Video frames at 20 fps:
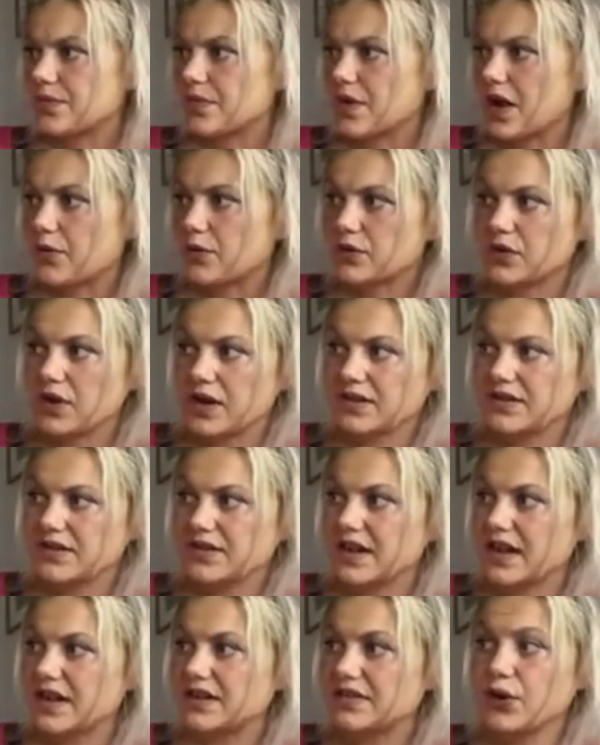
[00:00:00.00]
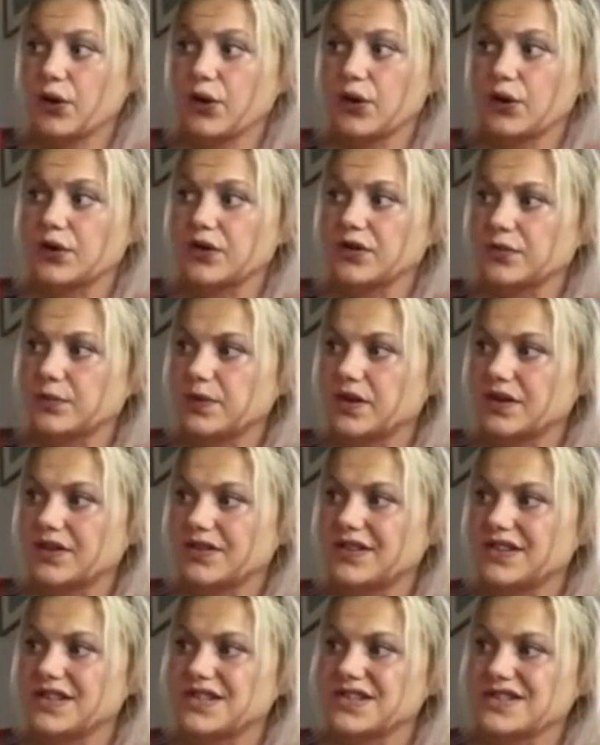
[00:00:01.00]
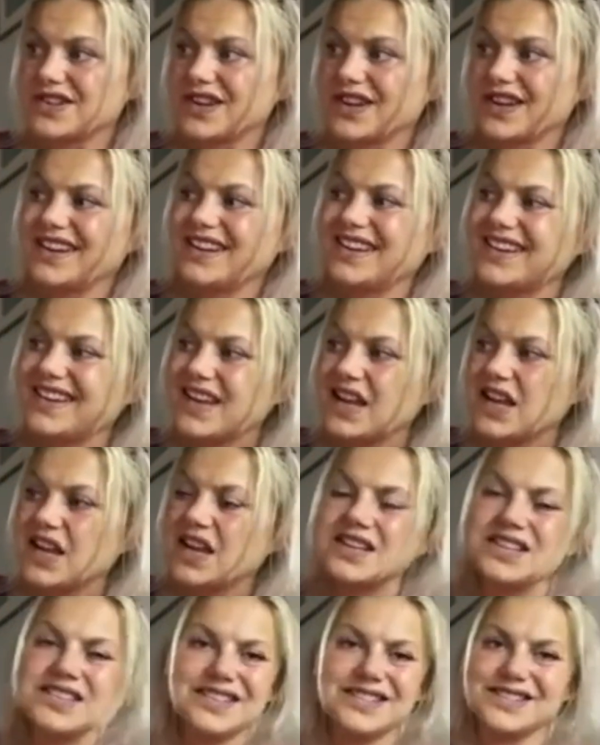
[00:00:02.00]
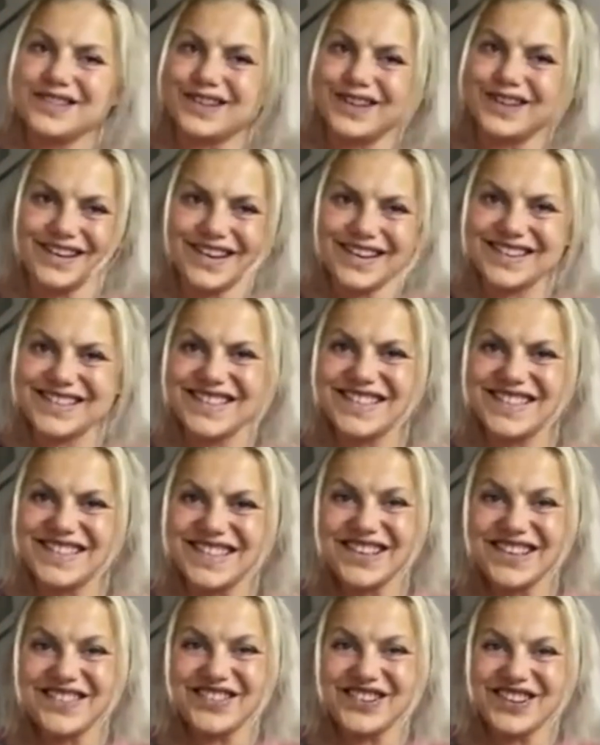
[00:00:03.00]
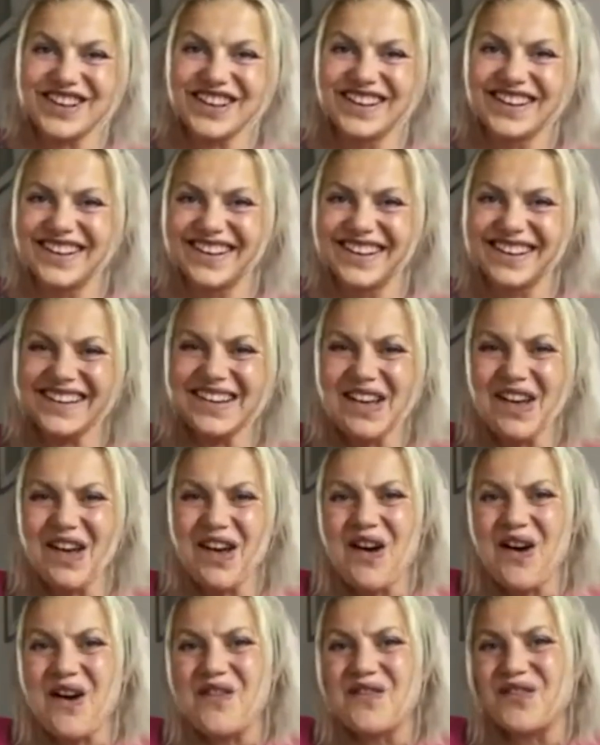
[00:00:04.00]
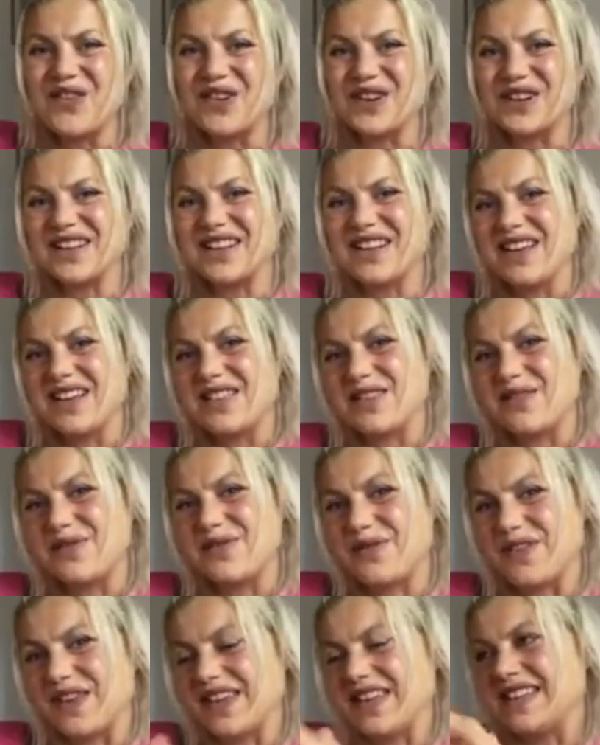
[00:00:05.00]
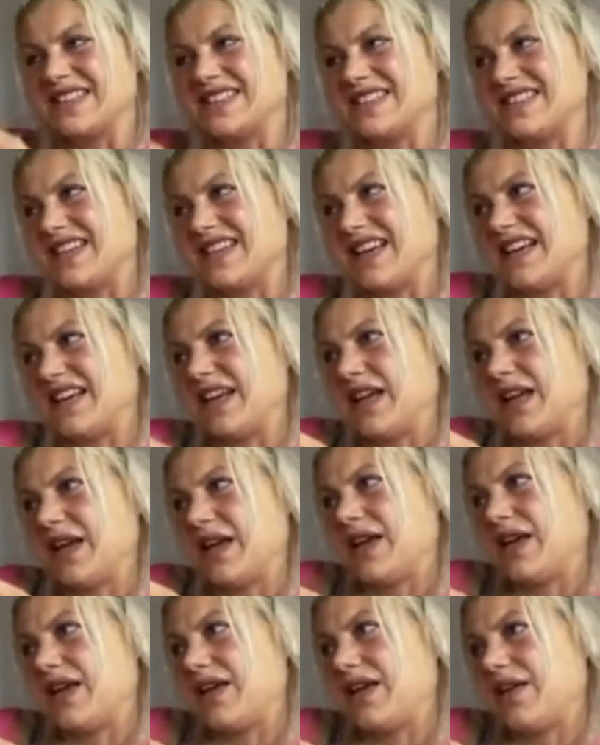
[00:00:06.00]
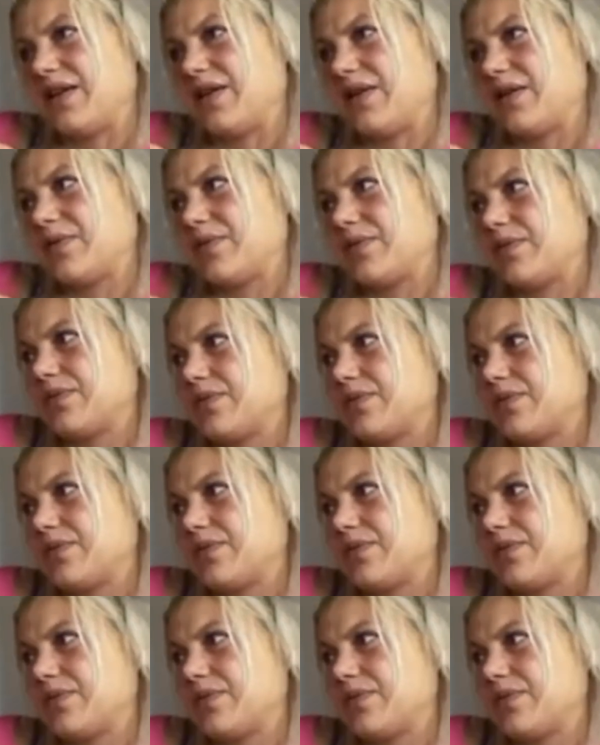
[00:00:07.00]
I would not say it's hers, because she's not like she's evil. But the thing is that that